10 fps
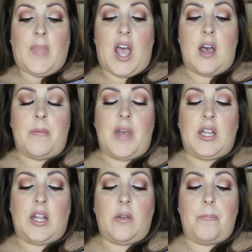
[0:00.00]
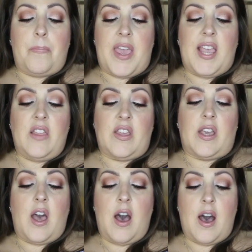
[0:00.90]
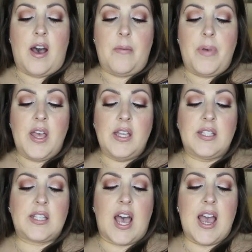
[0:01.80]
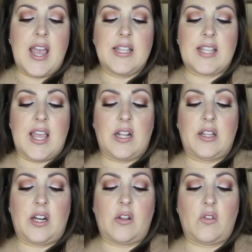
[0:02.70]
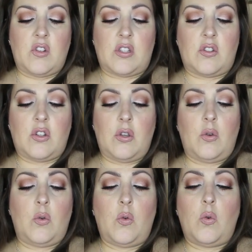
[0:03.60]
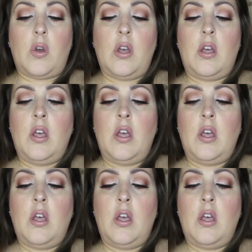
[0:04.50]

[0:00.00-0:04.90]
a little big in the cup size and a little just too